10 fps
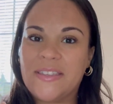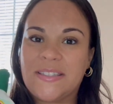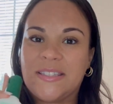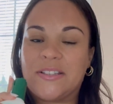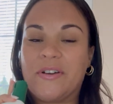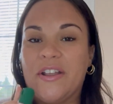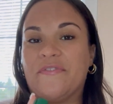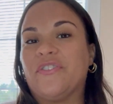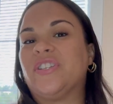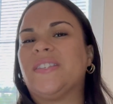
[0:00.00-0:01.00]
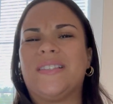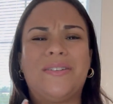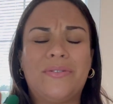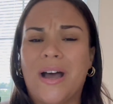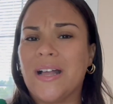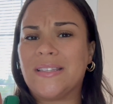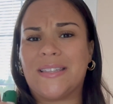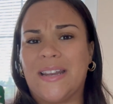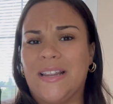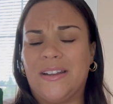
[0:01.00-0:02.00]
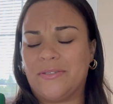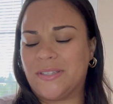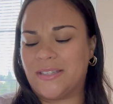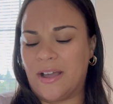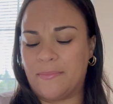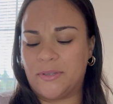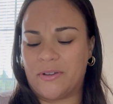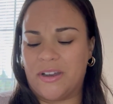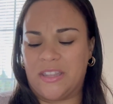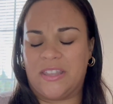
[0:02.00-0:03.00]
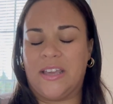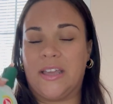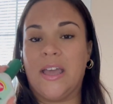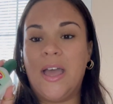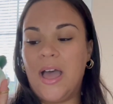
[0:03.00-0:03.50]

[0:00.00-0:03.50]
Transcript: This is great for just little cuts, any little stubs or anything.